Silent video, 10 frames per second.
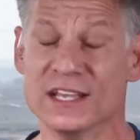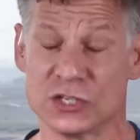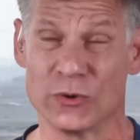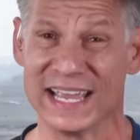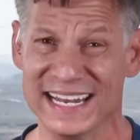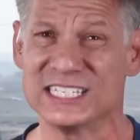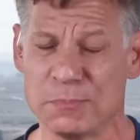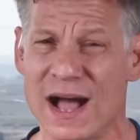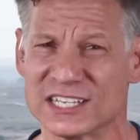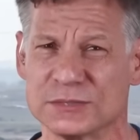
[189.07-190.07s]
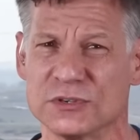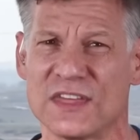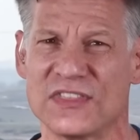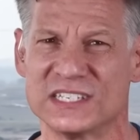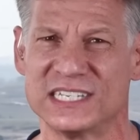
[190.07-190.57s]
So it is possible
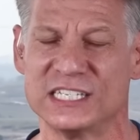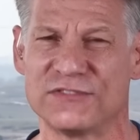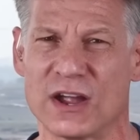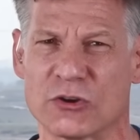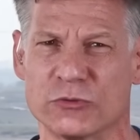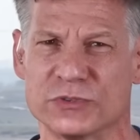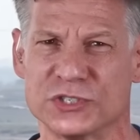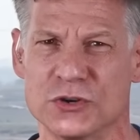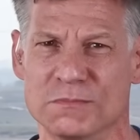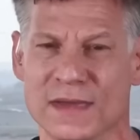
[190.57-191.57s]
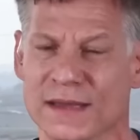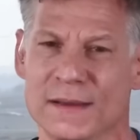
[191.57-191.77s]
that this ceasefire could resume,